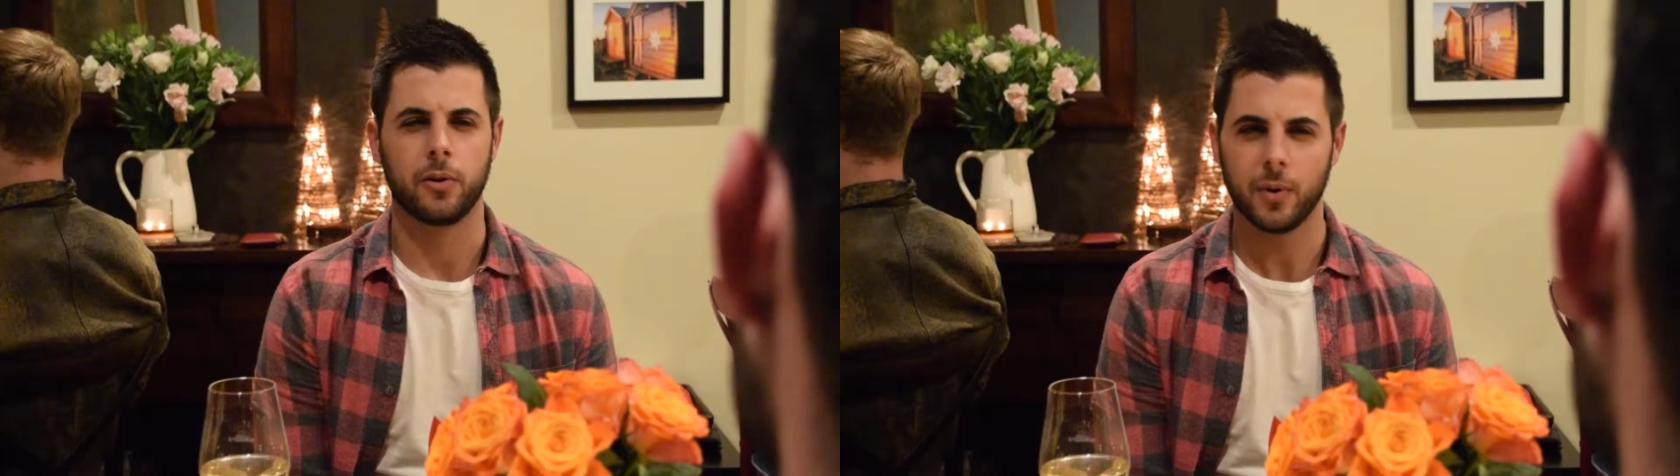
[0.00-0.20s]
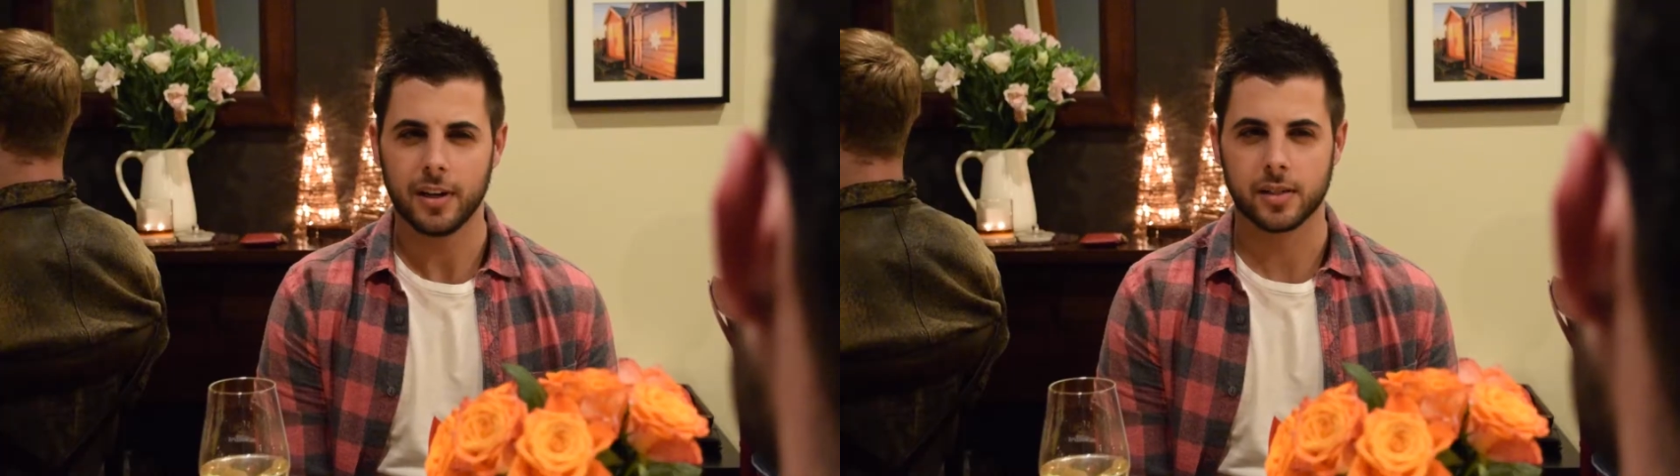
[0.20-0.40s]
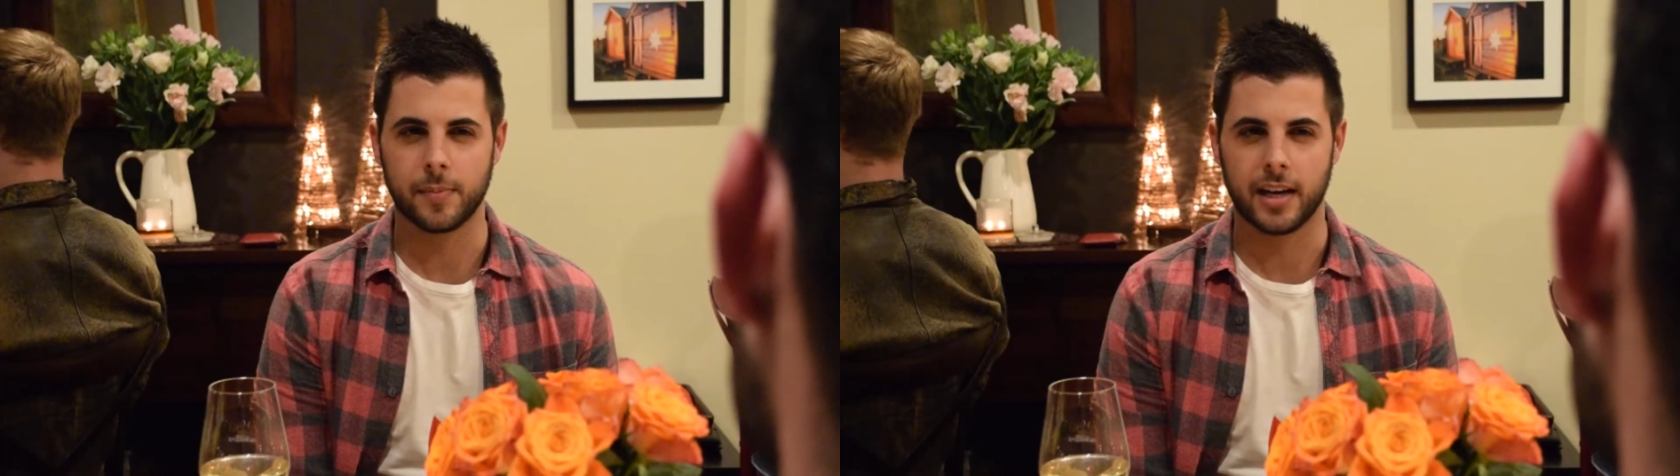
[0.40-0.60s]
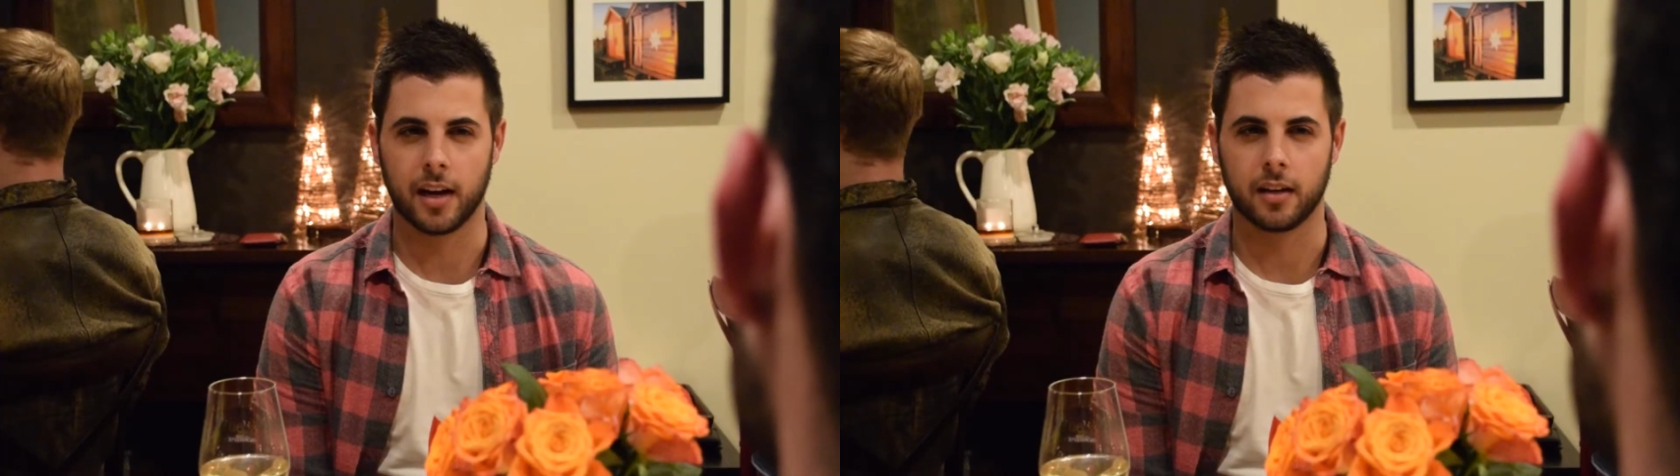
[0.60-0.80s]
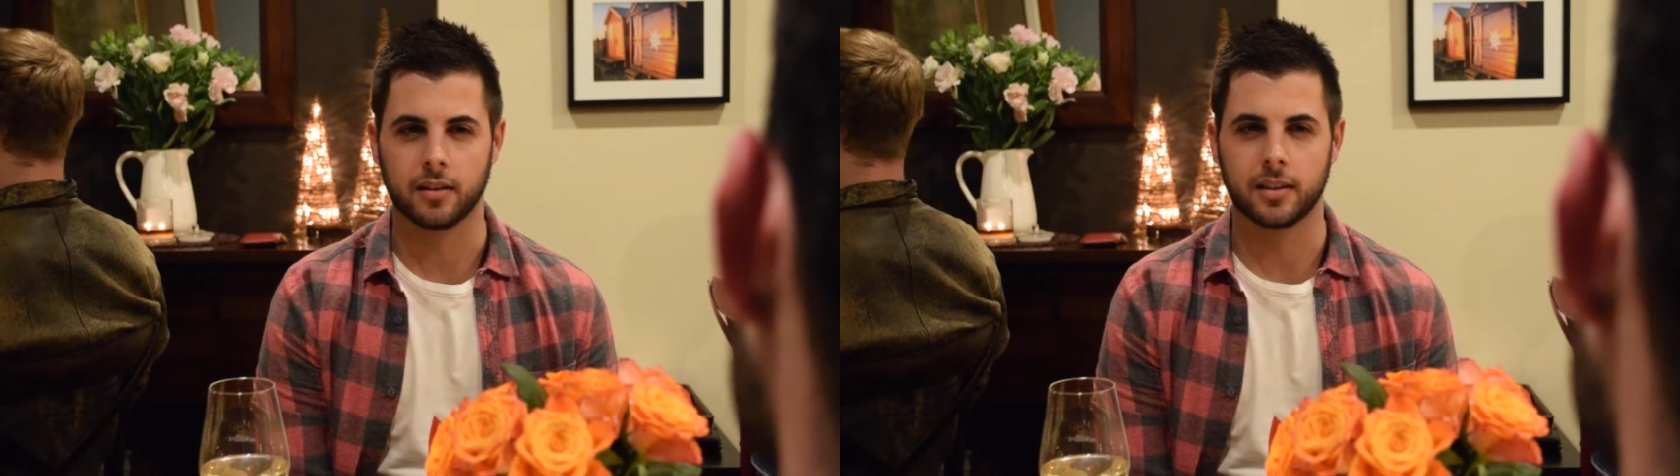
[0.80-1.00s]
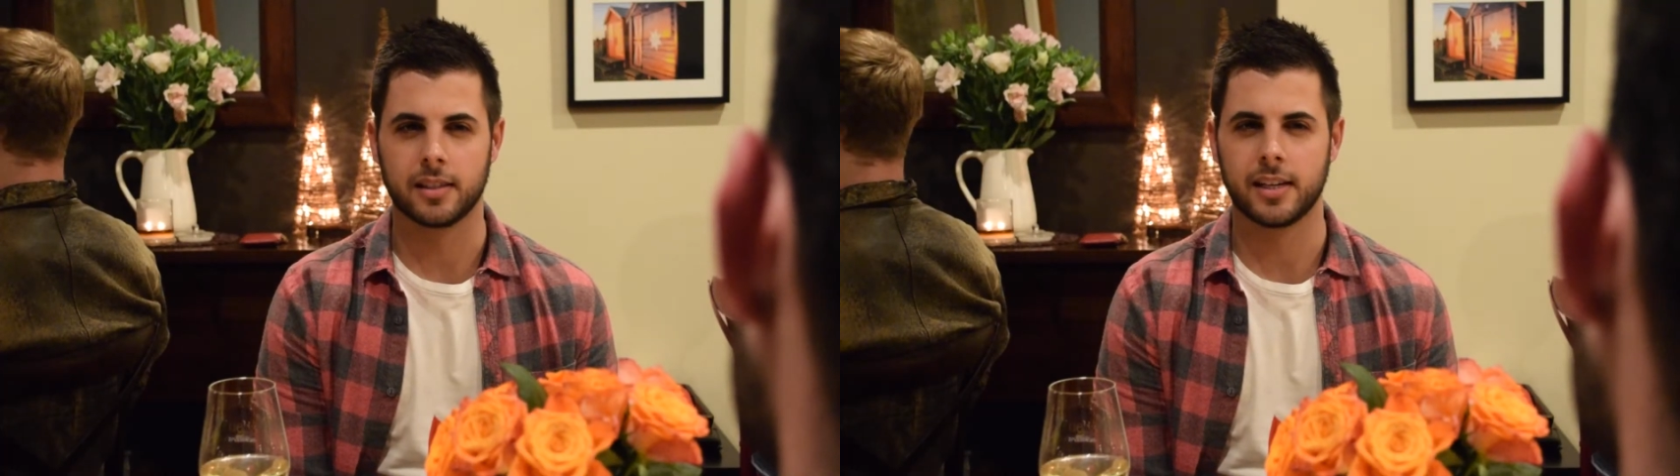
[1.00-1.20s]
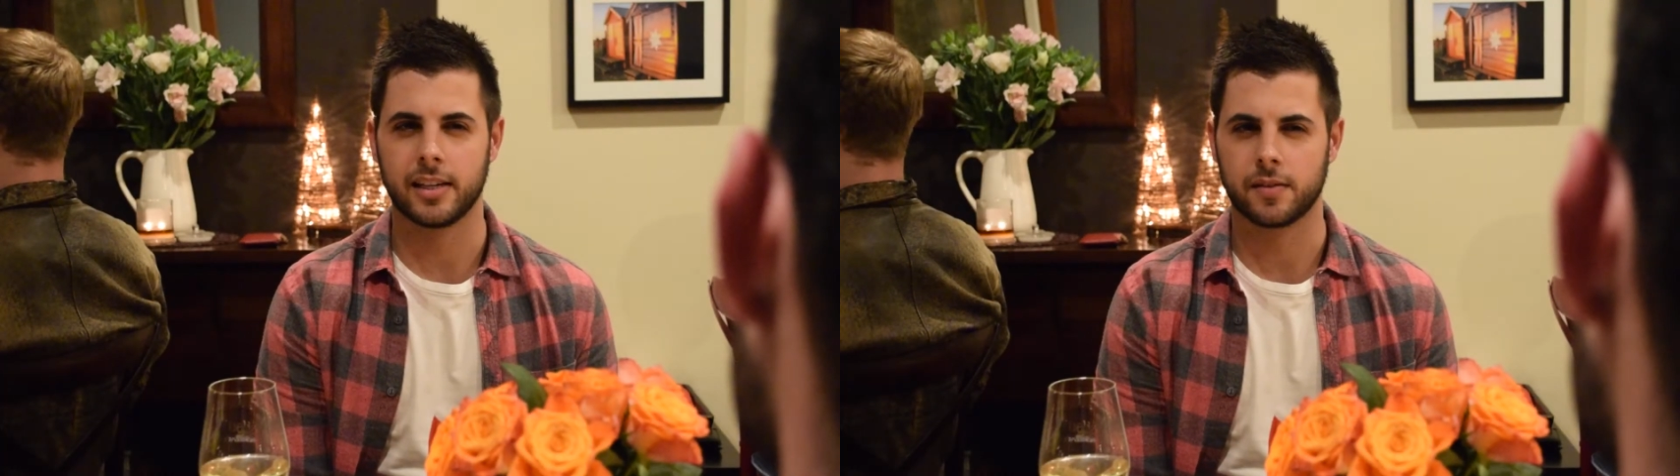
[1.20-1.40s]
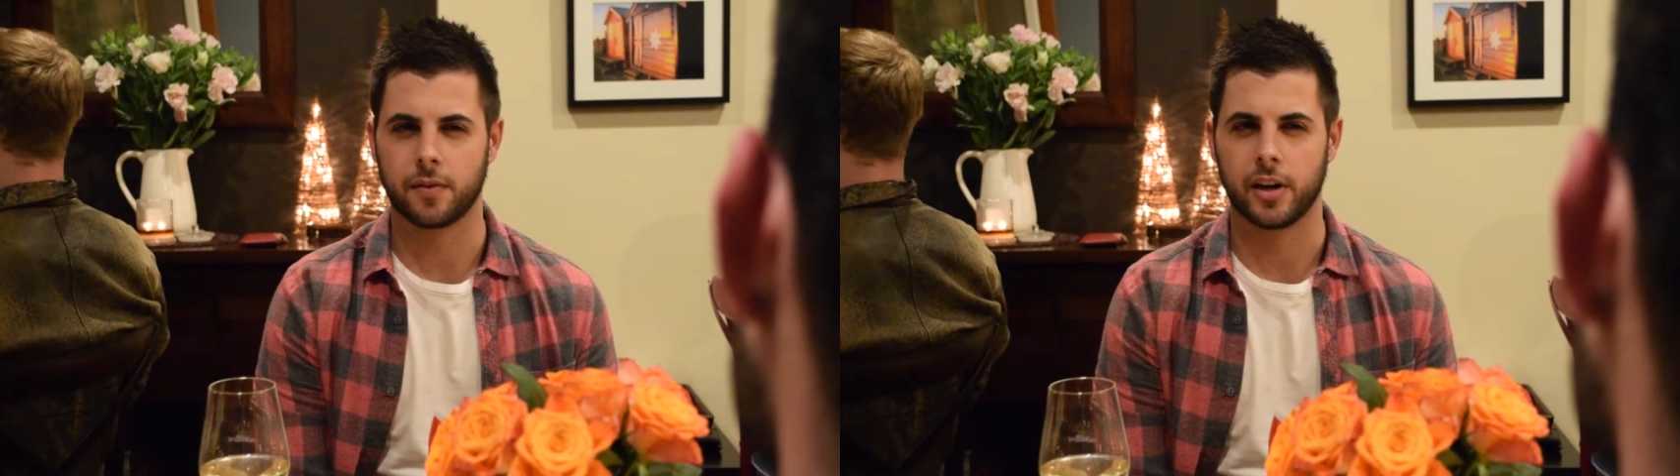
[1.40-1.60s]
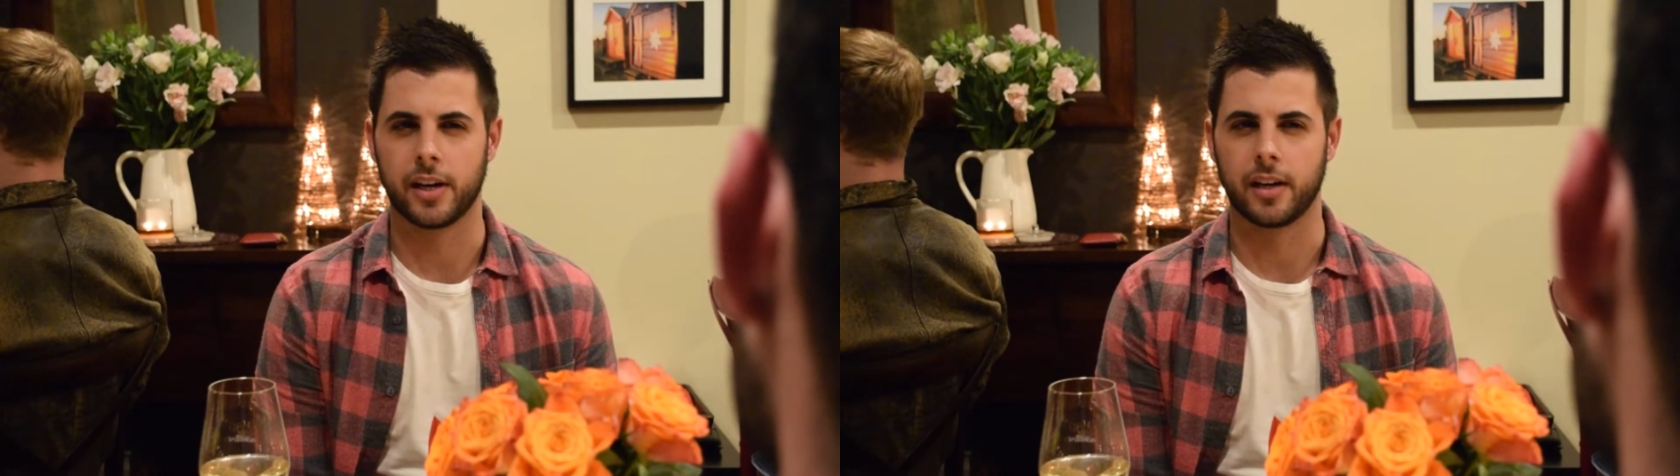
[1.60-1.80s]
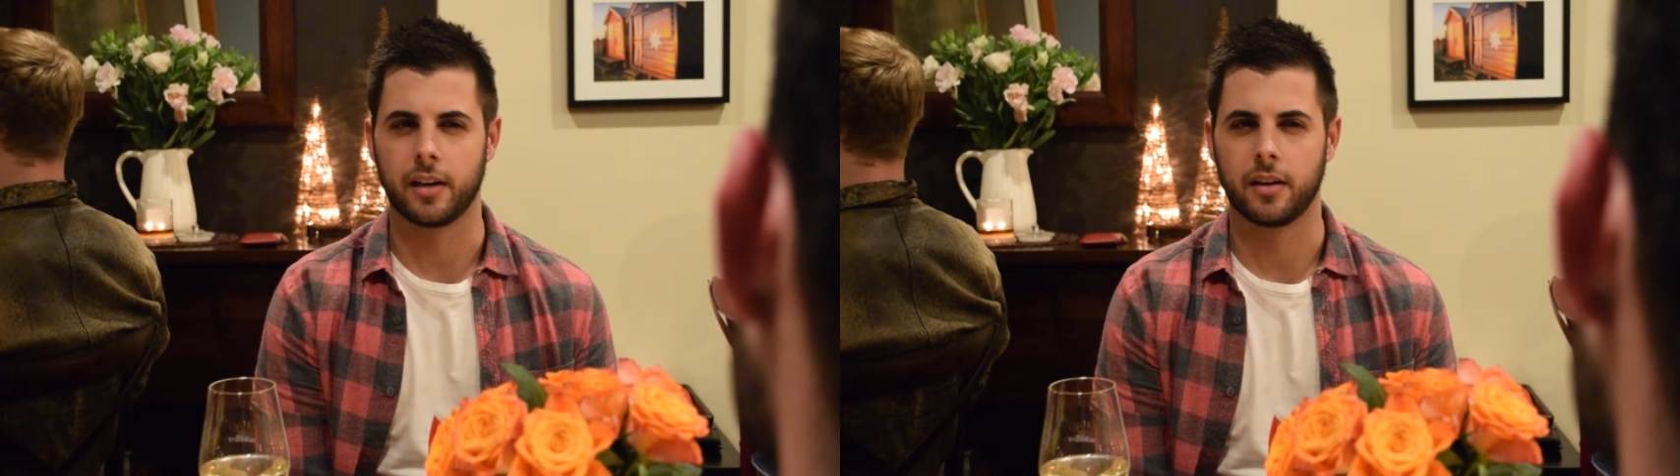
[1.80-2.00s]
You asked me out. This date's
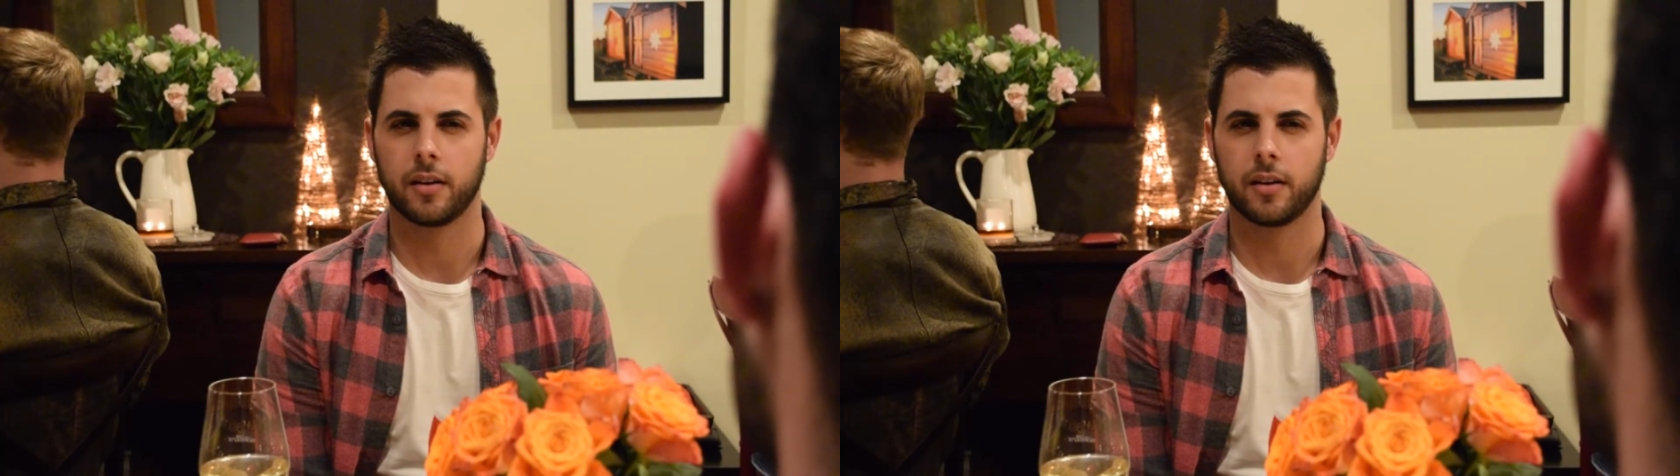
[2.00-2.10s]
free,